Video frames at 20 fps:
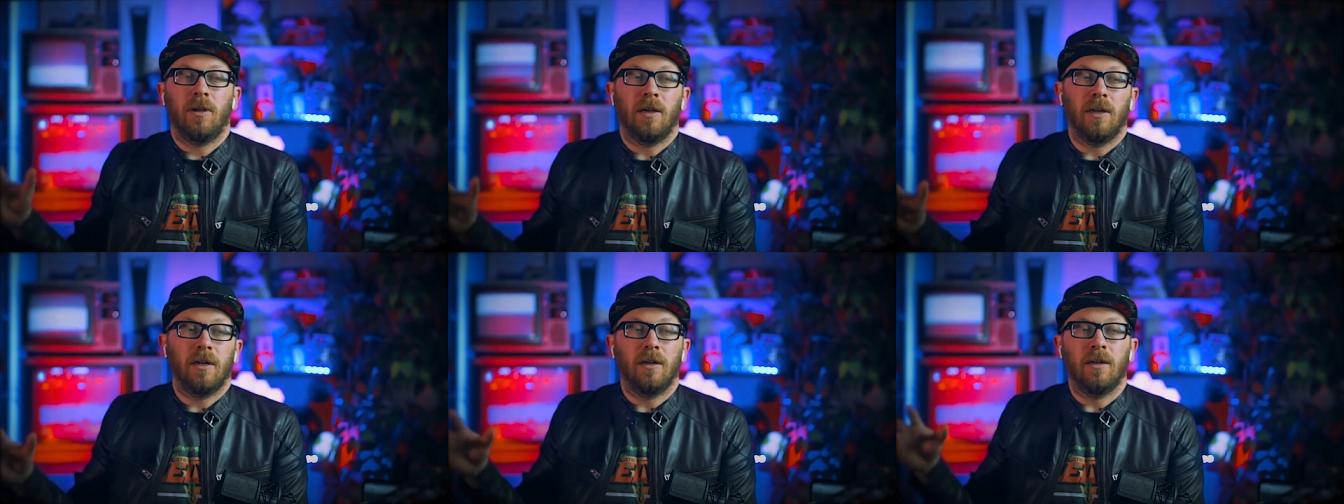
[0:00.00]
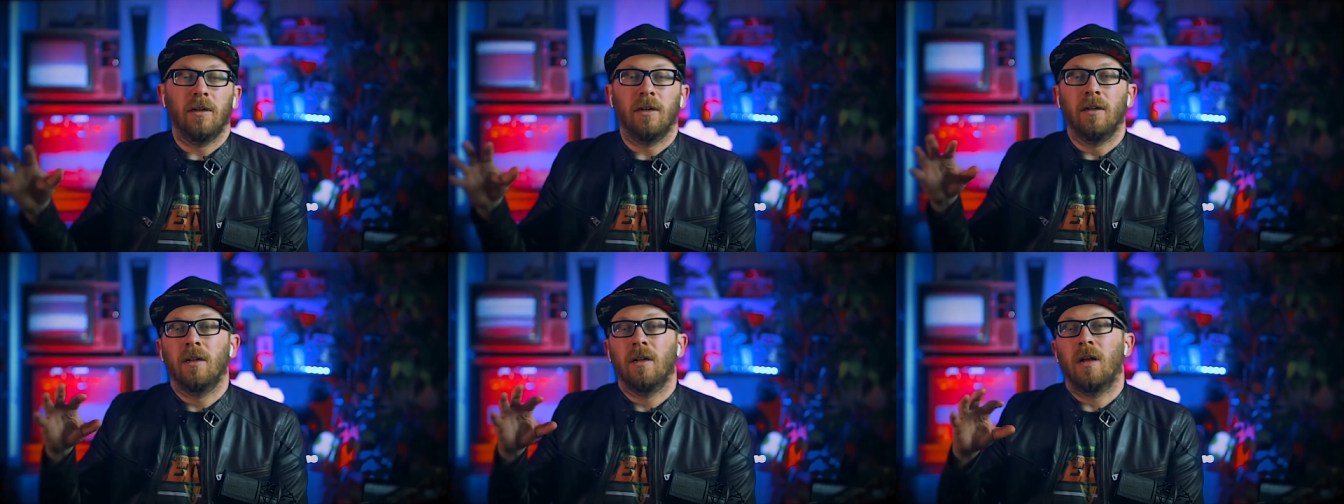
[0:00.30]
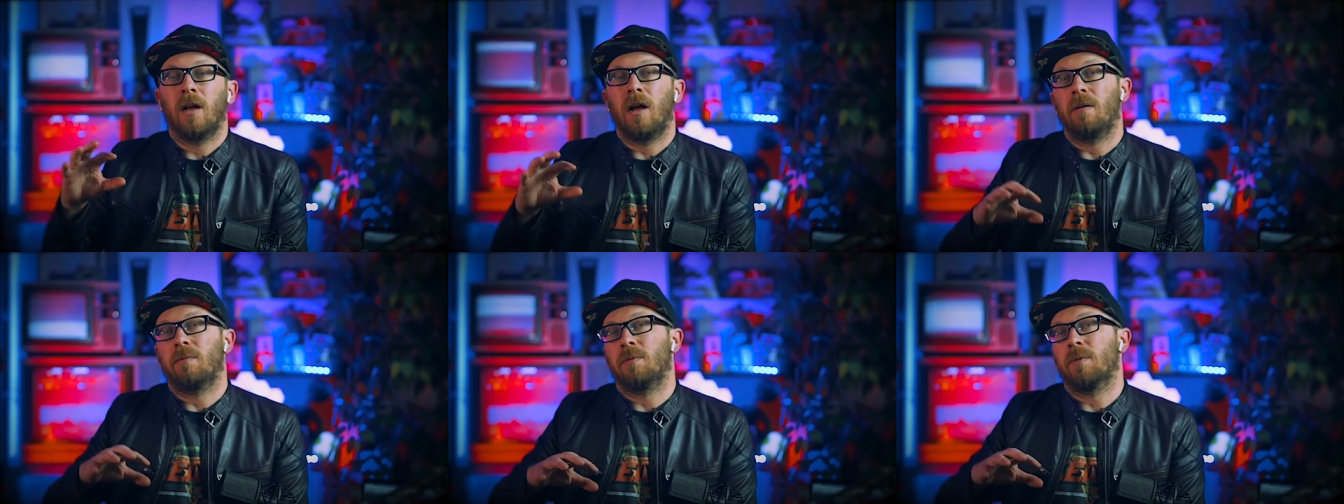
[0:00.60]
can
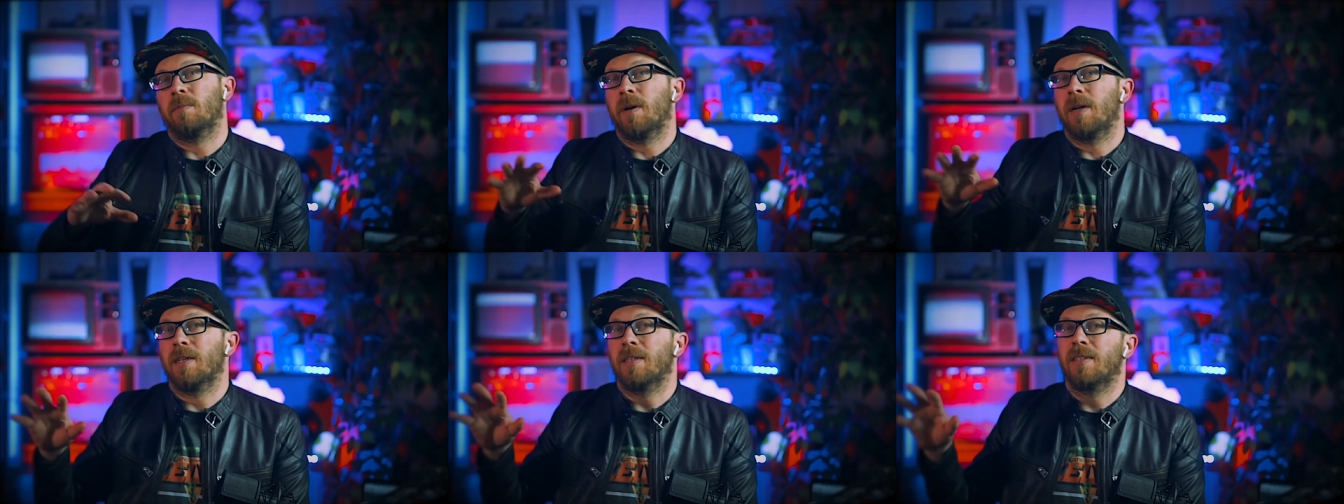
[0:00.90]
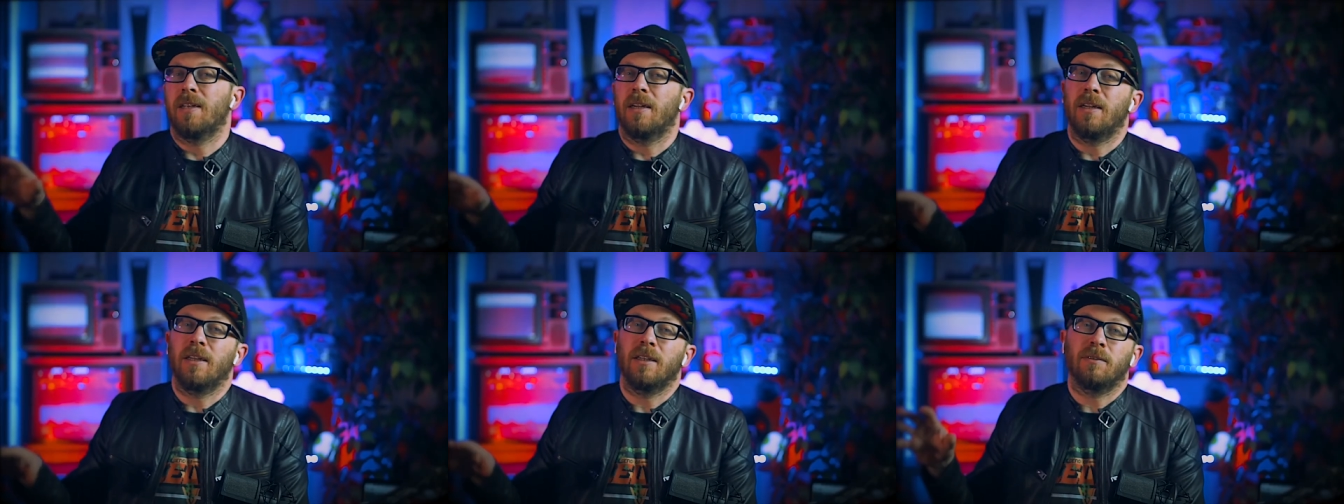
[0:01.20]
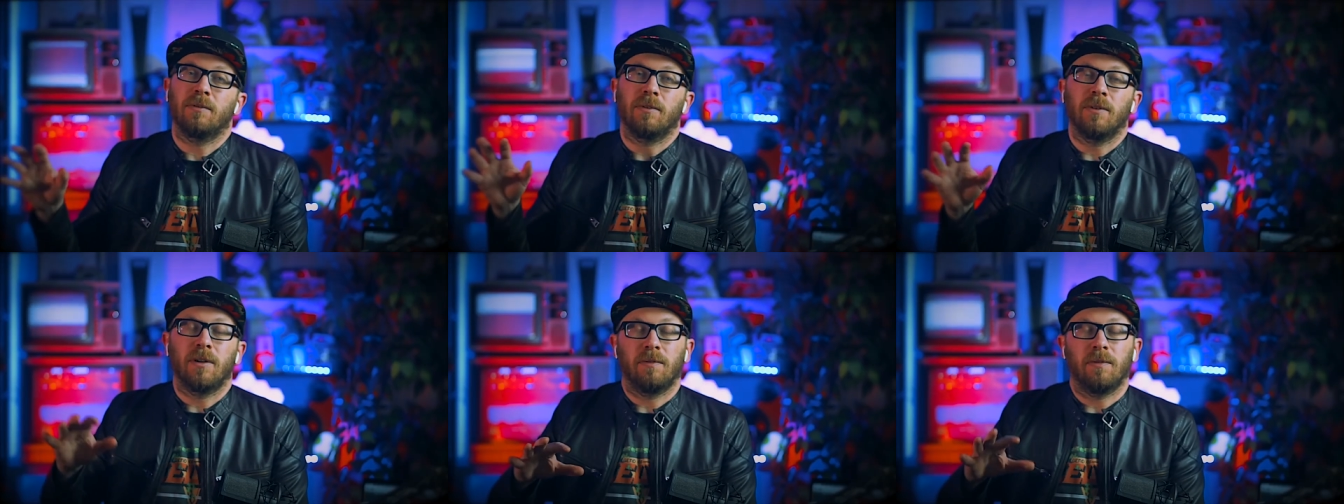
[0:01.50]
optimize
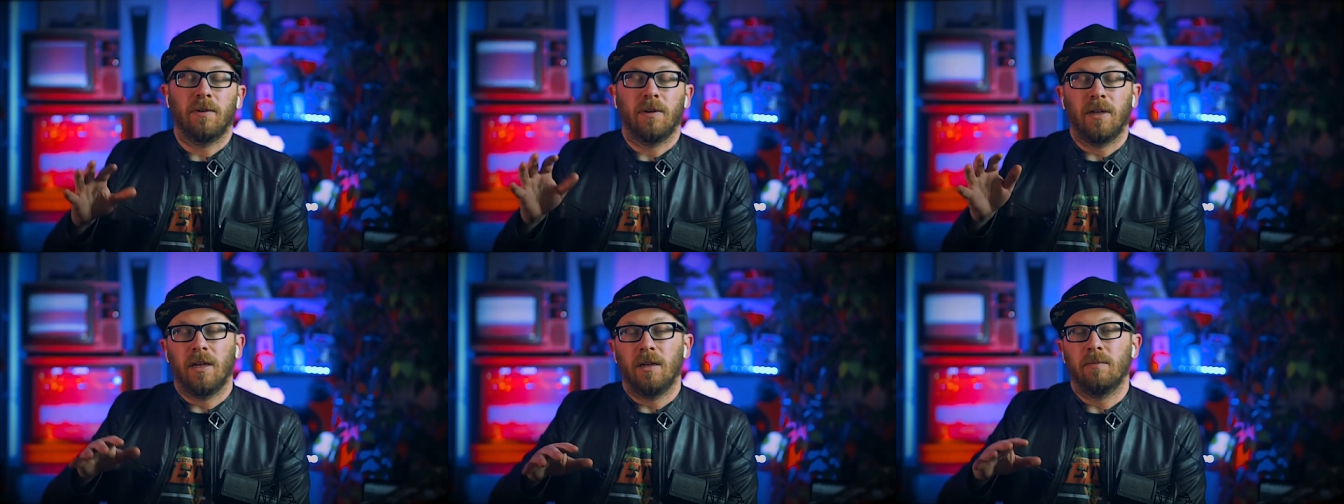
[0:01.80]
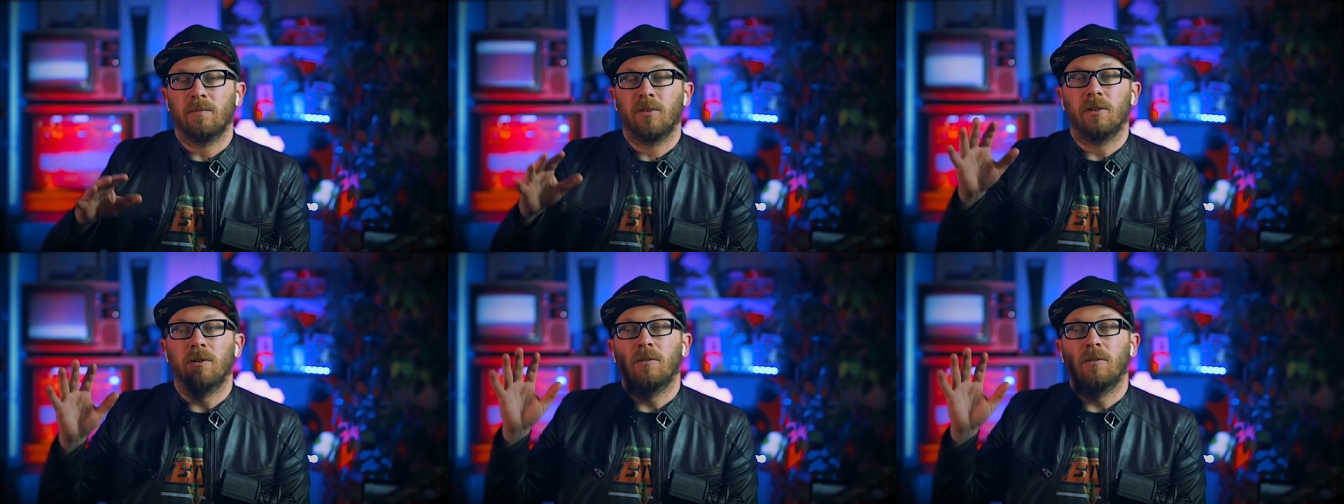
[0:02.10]
settings for different games.